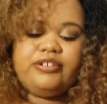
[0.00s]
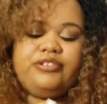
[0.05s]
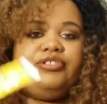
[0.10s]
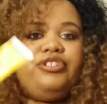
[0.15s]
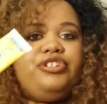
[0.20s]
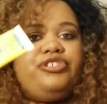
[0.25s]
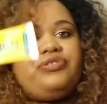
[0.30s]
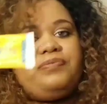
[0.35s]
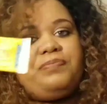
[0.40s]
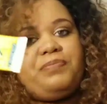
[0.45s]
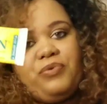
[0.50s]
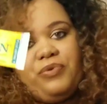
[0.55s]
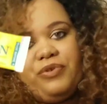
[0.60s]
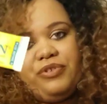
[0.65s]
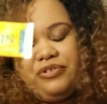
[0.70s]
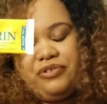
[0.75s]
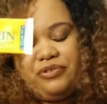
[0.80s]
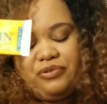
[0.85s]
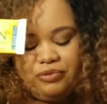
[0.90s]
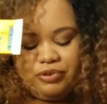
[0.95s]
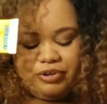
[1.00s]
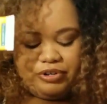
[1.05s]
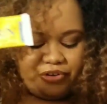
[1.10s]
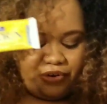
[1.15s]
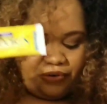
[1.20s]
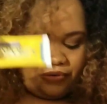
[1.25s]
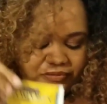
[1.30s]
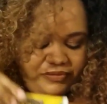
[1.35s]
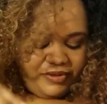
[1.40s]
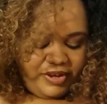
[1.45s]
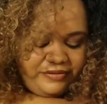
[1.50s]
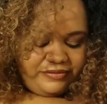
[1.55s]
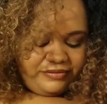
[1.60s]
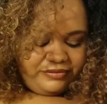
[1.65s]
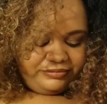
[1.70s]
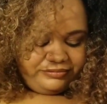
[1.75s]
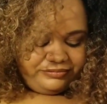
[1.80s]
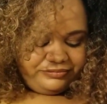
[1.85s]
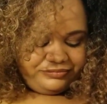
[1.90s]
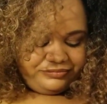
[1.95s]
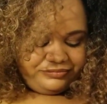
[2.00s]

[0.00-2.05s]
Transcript: Neosporin, of course, Old Faithful.